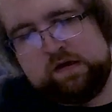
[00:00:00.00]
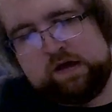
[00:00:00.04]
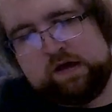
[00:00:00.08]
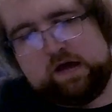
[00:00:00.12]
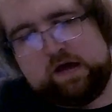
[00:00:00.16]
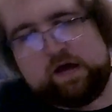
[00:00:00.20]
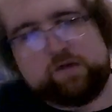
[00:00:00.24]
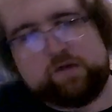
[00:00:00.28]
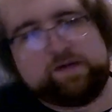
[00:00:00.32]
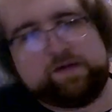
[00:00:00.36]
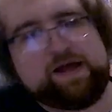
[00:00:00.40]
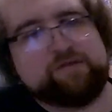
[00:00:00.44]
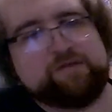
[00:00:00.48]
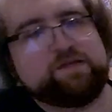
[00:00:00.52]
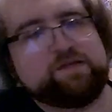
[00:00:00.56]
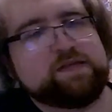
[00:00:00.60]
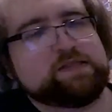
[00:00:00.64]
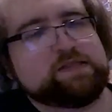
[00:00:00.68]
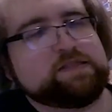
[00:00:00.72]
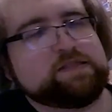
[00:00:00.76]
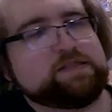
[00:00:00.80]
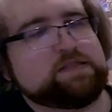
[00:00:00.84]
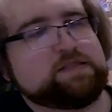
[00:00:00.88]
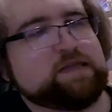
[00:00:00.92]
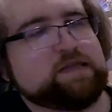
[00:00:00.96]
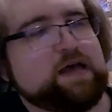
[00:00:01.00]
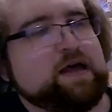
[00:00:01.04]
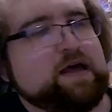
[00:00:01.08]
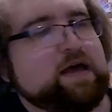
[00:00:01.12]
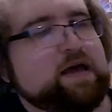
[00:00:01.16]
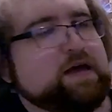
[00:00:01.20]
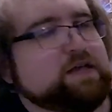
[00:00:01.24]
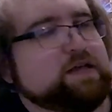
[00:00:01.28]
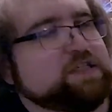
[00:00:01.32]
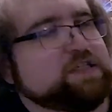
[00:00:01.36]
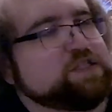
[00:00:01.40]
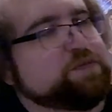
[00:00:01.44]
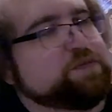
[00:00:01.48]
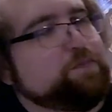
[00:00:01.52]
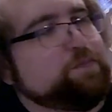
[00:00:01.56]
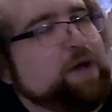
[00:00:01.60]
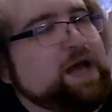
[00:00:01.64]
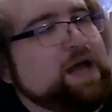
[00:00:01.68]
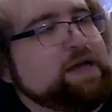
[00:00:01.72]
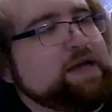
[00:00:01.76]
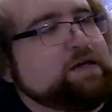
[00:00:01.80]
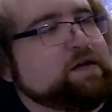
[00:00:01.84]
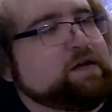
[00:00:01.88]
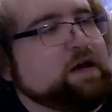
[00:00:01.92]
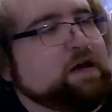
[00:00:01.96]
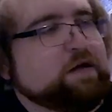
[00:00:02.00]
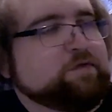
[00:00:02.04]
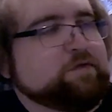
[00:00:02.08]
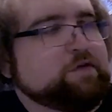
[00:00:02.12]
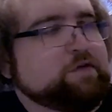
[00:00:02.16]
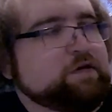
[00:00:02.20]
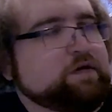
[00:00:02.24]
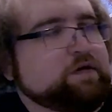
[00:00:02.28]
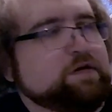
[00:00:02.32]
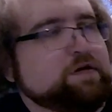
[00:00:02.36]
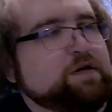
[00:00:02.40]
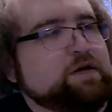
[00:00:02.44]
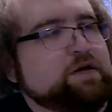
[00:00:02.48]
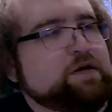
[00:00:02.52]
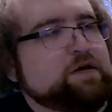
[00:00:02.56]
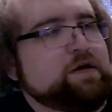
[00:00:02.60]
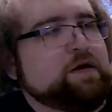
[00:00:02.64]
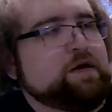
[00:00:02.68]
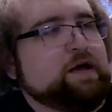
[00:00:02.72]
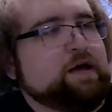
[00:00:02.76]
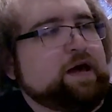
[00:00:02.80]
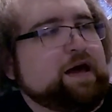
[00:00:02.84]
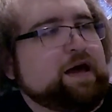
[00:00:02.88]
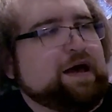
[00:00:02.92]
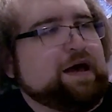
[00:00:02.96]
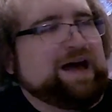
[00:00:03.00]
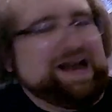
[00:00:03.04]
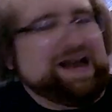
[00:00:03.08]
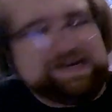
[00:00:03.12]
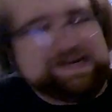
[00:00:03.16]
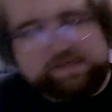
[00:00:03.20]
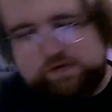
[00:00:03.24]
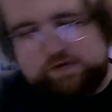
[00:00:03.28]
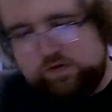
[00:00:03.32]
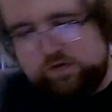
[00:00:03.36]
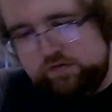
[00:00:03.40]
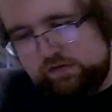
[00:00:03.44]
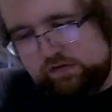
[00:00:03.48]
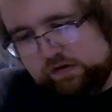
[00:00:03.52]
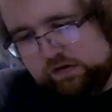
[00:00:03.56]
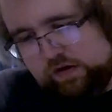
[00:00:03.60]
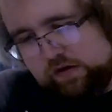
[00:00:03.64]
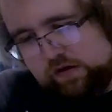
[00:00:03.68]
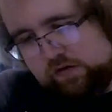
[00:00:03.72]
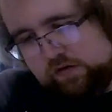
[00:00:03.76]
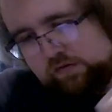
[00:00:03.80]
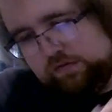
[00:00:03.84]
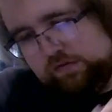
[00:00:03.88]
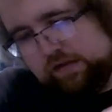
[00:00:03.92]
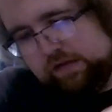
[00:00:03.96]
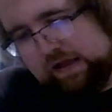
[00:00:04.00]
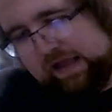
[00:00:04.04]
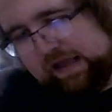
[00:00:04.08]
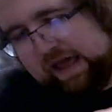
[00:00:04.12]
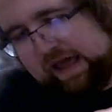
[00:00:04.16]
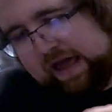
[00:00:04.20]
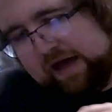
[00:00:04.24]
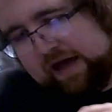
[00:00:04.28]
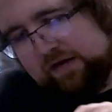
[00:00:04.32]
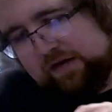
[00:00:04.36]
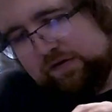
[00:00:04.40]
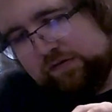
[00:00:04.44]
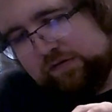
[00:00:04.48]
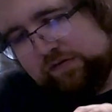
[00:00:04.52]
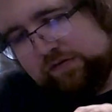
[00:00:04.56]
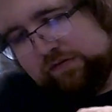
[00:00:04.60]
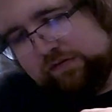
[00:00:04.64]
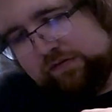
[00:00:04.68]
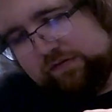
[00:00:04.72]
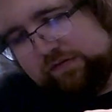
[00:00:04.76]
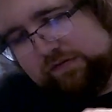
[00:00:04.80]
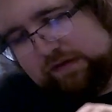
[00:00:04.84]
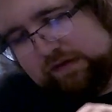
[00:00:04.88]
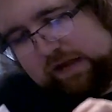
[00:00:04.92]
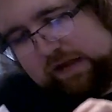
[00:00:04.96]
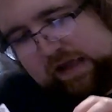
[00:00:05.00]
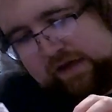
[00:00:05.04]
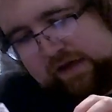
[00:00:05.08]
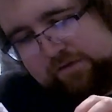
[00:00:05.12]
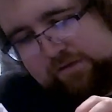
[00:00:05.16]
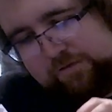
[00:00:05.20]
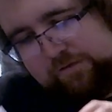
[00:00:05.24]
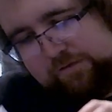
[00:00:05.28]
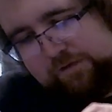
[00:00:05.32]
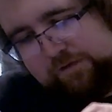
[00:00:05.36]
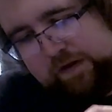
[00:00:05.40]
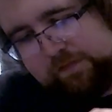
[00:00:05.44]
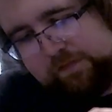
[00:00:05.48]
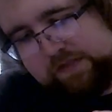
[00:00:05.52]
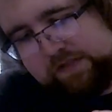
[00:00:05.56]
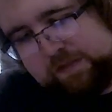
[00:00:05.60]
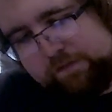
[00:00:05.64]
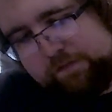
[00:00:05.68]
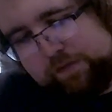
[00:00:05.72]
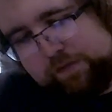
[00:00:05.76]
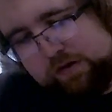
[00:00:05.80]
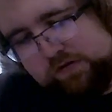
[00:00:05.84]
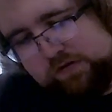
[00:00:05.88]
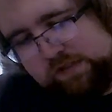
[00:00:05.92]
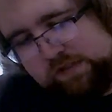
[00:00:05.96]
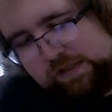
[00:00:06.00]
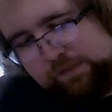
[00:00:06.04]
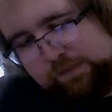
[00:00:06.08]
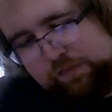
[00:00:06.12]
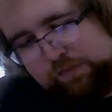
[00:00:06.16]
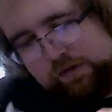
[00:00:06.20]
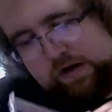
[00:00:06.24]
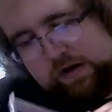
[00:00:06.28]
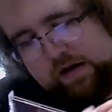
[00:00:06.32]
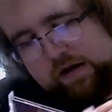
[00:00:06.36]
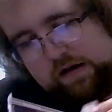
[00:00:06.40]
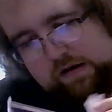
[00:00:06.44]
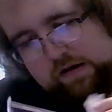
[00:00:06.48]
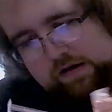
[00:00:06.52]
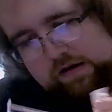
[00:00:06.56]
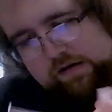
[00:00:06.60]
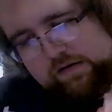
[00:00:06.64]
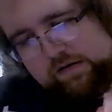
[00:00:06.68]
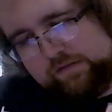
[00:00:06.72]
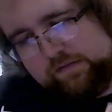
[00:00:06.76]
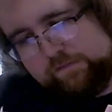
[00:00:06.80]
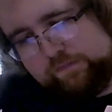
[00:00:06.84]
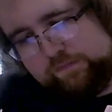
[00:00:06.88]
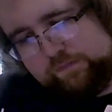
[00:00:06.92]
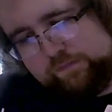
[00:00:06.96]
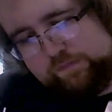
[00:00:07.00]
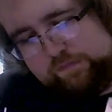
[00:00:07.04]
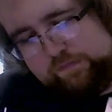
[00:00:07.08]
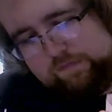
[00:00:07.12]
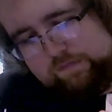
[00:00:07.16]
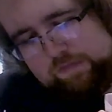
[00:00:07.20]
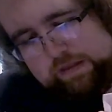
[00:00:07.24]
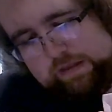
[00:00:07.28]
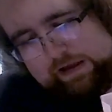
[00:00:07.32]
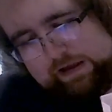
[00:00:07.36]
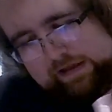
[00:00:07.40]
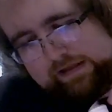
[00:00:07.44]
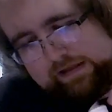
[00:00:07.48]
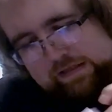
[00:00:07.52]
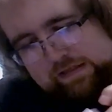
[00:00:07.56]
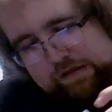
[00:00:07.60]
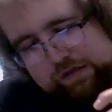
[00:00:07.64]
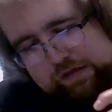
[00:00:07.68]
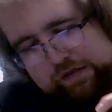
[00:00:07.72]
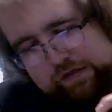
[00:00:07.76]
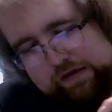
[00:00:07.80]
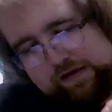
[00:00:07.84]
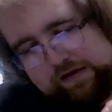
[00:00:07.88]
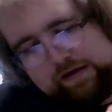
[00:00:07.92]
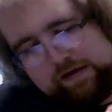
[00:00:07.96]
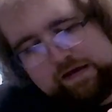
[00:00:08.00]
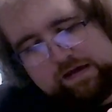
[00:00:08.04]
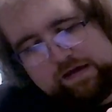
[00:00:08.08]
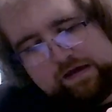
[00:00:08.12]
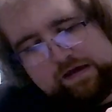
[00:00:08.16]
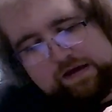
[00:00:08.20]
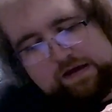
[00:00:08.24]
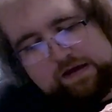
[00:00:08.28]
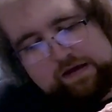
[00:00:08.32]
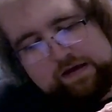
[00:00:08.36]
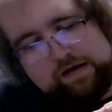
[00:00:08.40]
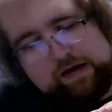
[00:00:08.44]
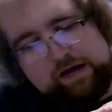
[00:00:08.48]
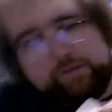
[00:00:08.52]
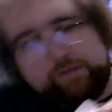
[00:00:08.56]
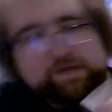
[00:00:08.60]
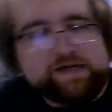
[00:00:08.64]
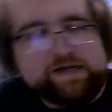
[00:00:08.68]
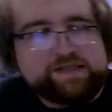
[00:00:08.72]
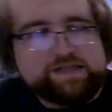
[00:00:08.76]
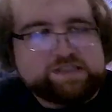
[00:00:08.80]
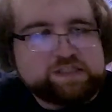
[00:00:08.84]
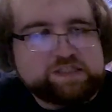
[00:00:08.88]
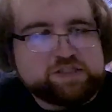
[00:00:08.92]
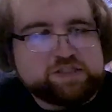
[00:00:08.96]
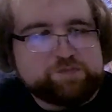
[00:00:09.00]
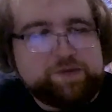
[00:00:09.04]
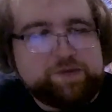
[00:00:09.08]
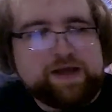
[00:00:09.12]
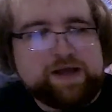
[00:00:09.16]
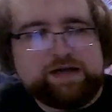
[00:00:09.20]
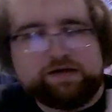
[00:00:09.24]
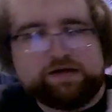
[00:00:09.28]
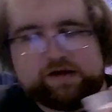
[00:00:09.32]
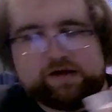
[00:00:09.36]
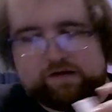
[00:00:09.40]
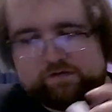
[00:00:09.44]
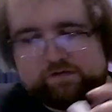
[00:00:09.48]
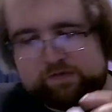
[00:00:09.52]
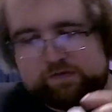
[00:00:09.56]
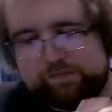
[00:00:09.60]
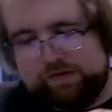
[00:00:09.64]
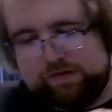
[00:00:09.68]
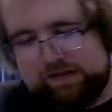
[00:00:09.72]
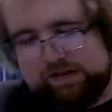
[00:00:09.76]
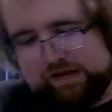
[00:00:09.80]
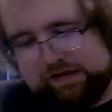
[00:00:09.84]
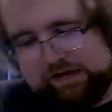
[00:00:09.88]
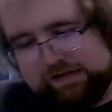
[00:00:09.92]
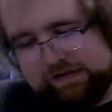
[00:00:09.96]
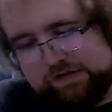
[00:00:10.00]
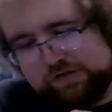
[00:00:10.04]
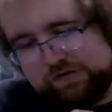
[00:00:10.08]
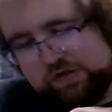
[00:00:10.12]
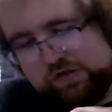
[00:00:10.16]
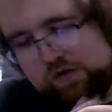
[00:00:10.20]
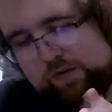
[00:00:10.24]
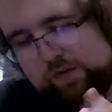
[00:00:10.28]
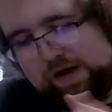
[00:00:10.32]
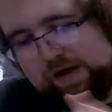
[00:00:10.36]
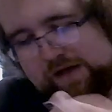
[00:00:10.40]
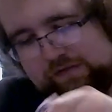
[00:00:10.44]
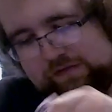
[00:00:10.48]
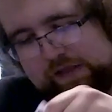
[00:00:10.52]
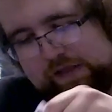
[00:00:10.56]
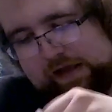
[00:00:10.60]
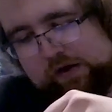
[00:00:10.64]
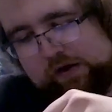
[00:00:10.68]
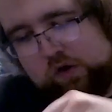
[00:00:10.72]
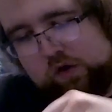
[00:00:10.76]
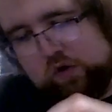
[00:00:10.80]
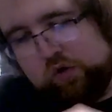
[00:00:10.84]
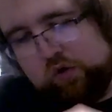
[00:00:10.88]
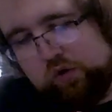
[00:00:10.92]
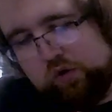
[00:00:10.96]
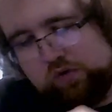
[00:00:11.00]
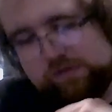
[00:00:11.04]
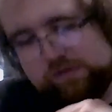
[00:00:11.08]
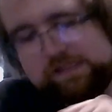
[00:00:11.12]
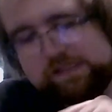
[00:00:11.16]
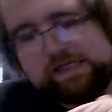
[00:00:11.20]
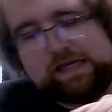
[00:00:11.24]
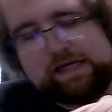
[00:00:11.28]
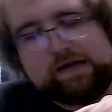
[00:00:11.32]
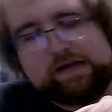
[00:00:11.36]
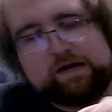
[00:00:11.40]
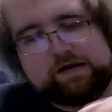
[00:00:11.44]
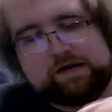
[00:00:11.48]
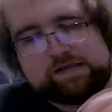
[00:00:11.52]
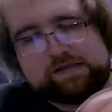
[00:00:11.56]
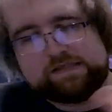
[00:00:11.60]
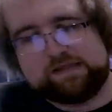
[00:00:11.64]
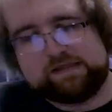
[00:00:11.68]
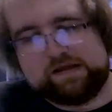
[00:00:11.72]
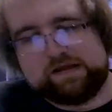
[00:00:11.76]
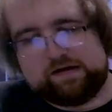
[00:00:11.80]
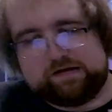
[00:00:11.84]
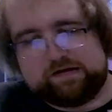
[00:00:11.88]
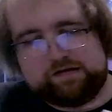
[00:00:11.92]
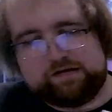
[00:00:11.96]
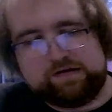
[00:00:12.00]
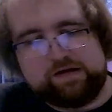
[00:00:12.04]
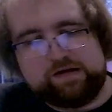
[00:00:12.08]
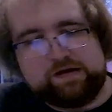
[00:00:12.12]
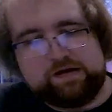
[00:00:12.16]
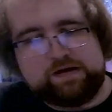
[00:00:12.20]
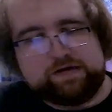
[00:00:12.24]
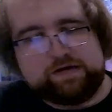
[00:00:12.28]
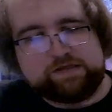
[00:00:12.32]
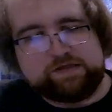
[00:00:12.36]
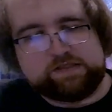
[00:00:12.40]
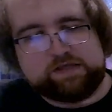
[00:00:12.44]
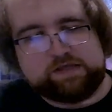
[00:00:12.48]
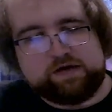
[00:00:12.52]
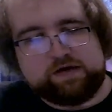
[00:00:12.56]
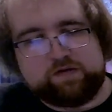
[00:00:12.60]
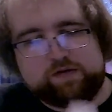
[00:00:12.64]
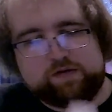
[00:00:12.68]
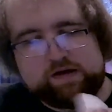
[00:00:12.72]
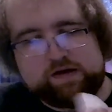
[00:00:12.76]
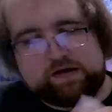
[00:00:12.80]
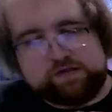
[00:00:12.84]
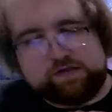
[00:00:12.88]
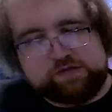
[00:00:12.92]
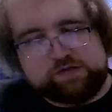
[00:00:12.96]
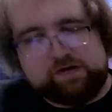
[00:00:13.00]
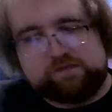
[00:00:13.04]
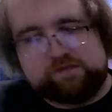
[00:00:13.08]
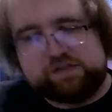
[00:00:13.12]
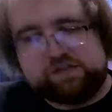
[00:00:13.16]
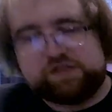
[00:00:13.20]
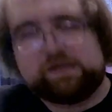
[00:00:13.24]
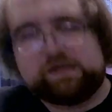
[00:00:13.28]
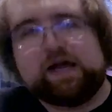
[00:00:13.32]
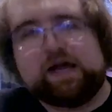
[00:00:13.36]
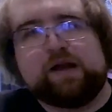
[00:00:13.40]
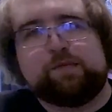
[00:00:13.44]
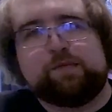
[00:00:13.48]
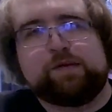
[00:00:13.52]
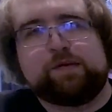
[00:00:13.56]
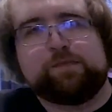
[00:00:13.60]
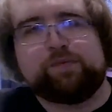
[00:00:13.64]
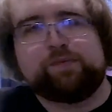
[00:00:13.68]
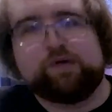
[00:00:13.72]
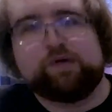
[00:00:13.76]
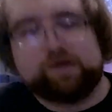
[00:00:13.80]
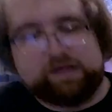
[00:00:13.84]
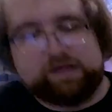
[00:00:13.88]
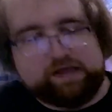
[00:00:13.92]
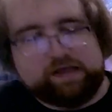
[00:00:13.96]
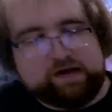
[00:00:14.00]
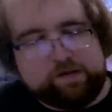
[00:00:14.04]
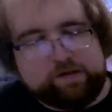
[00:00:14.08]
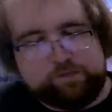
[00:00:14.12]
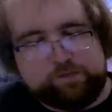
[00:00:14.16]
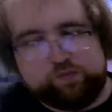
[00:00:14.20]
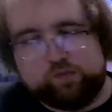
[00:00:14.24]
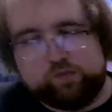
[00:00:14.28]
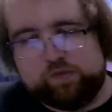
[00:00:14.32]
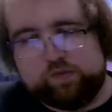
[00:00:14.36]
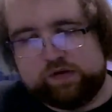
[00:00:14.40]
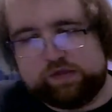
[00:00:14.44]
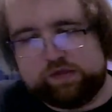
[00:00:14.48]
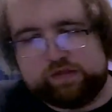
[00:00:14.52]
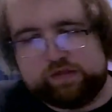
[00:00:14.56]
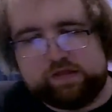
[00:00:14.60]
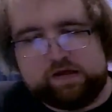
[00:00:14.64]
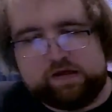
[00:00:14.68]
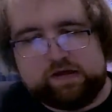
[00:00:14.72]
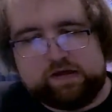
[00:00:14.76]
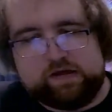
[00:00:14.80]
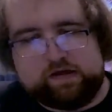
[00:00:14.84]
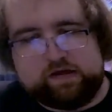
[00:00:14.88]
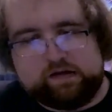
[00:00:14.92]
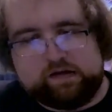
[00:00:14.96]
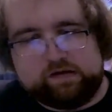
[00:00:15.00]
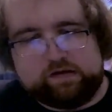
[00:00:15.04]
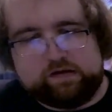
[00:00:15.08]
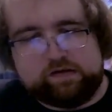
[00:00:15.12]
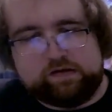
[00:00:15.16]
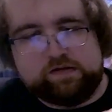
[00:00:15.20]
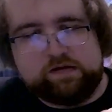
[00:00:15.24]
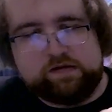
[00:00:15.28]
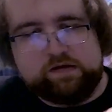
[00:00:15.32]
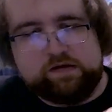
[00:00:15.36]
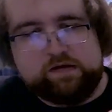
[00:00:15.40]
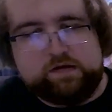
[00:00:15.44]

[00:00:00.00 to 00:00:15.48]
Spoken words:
We have this spine cover. I don't know, like, how, like, if I'm supposed to put it on, like, the thing. I mean, it's a spine cover, but, like, there's no way of, like, holding it onto there. So I've just kind of been putting it up with the